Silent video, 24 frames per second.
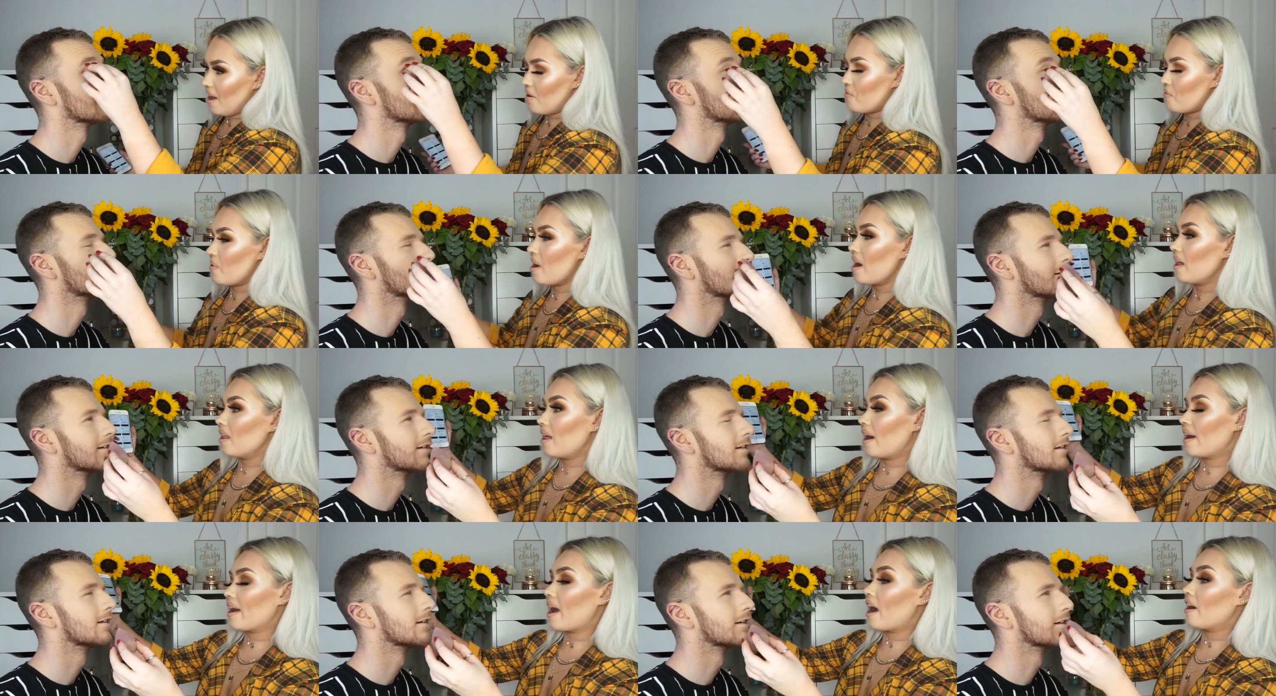
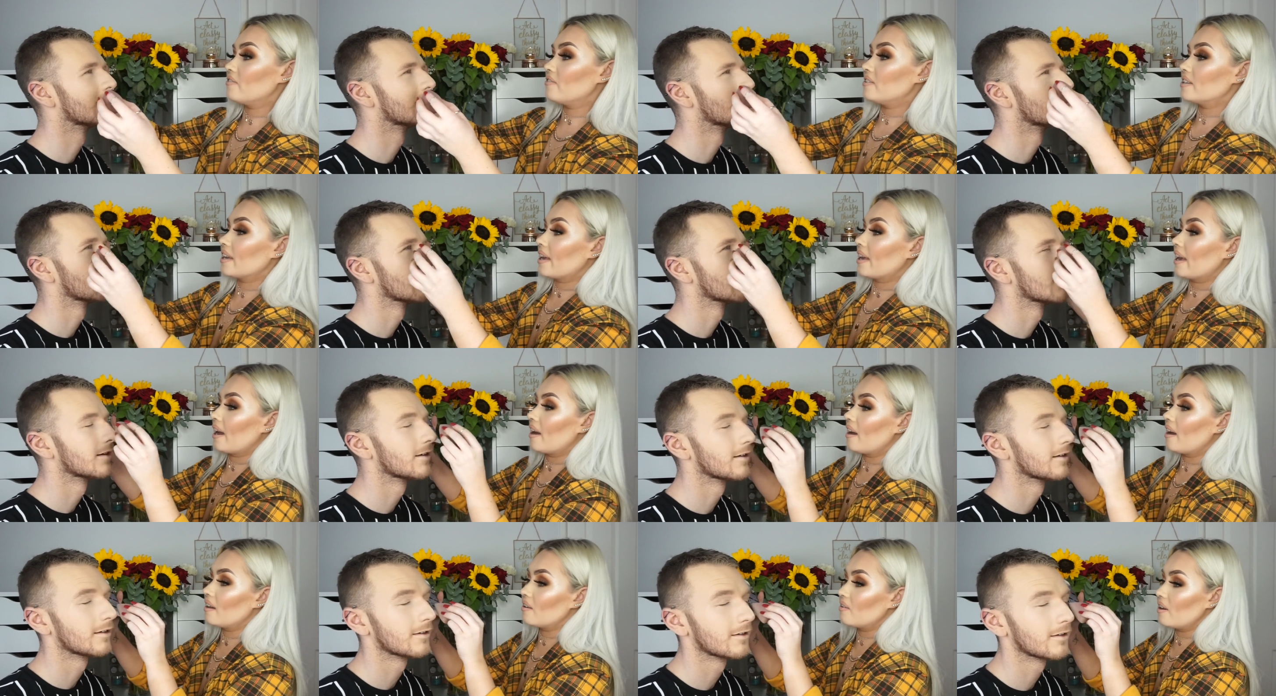Speaker 1: Well, I have to
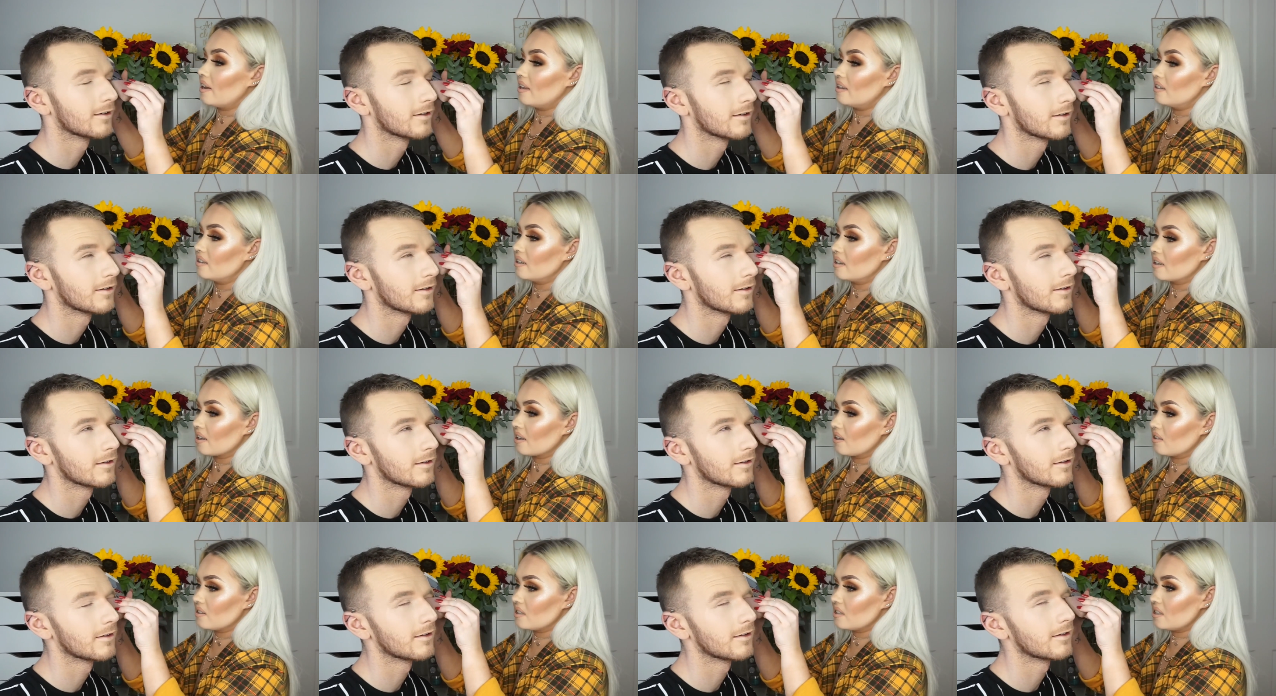get
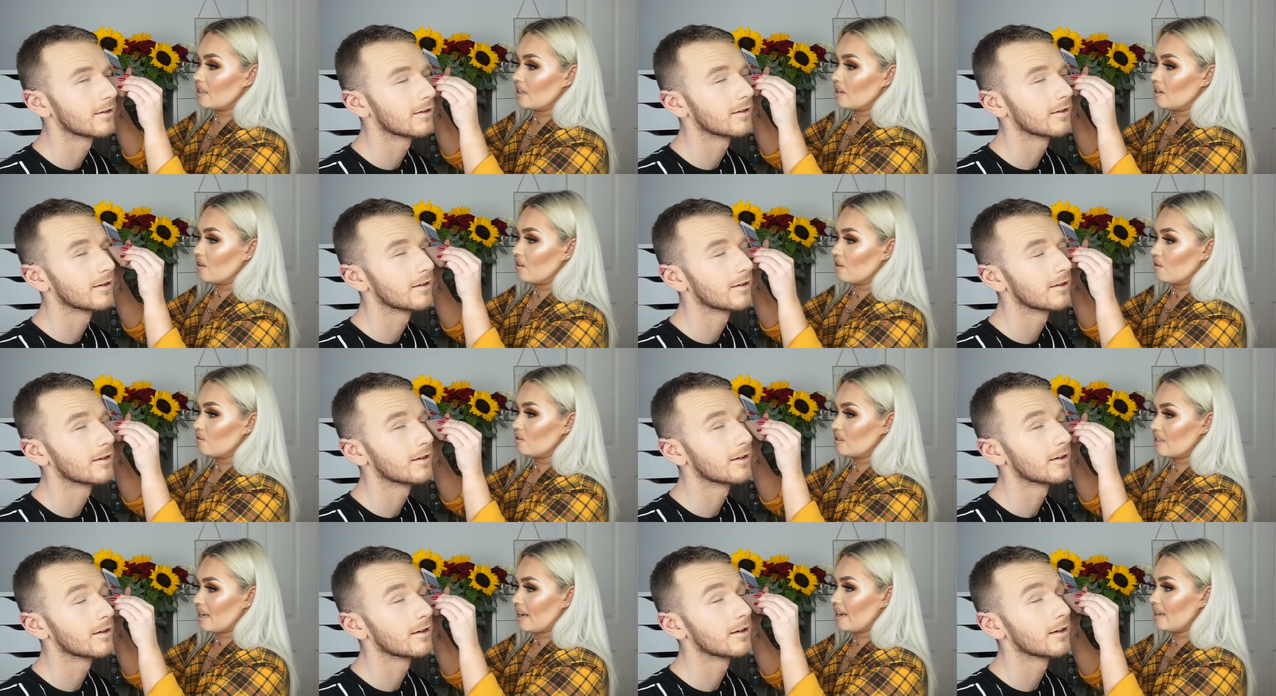and conceal
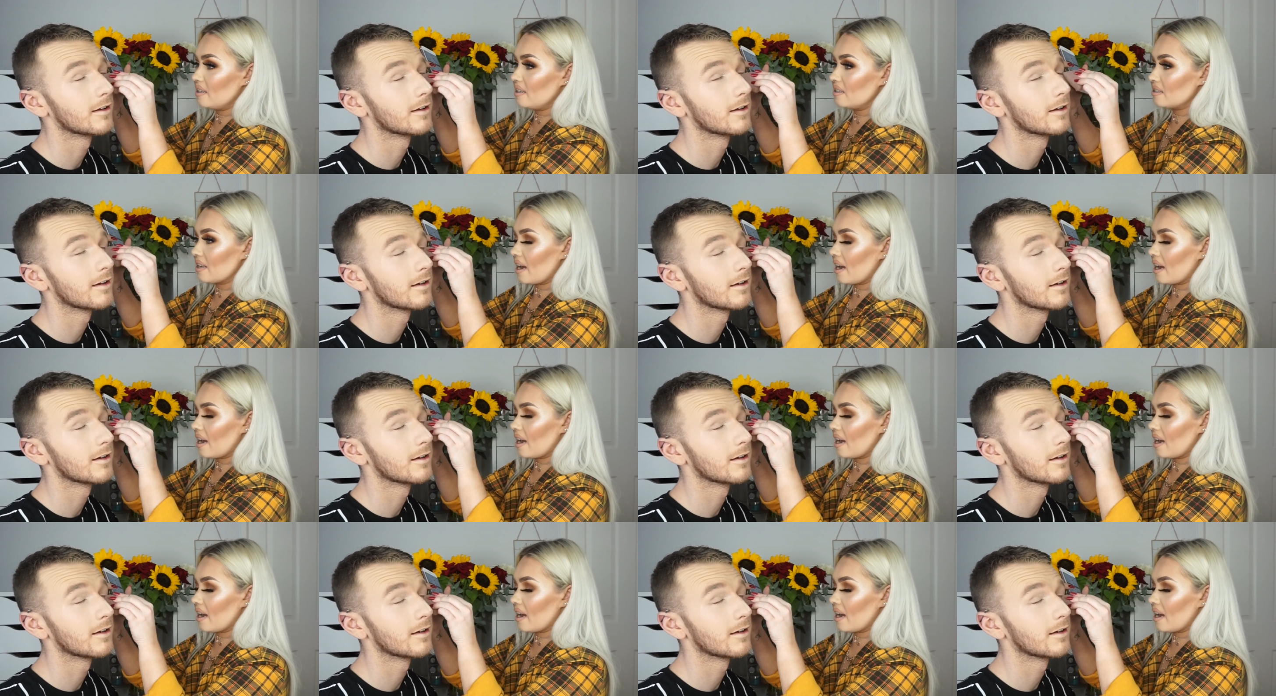those eyes,